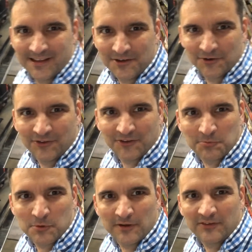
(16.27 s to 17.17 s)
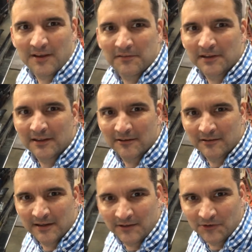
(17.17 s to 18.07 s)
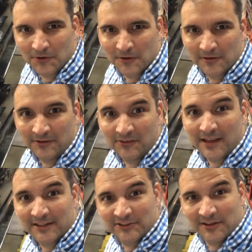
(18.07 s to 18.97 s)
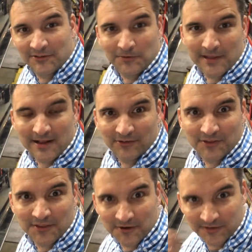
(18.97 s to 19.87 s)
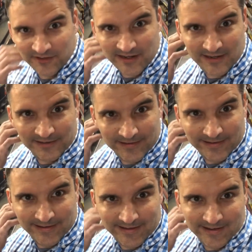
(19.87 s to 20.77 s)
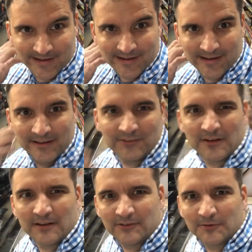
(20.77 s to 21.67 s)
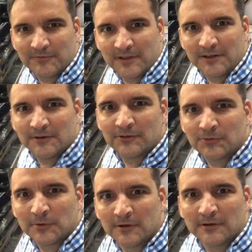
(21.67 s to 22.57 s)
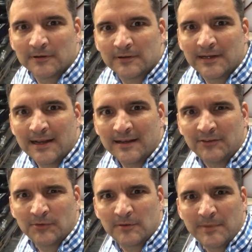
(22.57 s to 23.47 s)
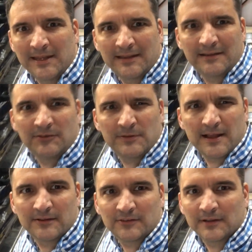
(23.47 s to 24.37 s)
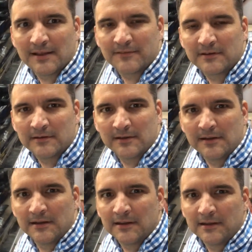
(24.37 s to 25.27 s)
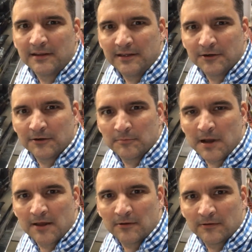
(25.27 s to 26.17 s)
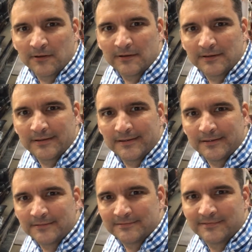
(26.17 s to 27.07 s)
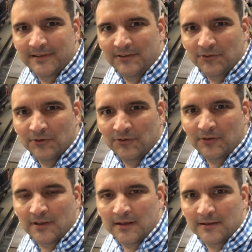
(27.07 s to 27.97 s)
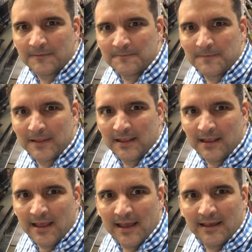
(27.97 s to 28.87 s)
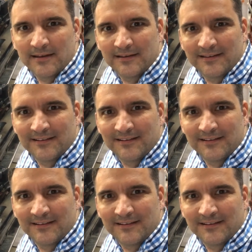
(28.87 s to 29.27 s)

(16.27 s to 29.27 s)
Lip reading: 6.7 liter diesel. This is actually a 2013. I saw some videos where guys with mainly 2011 year model diesels had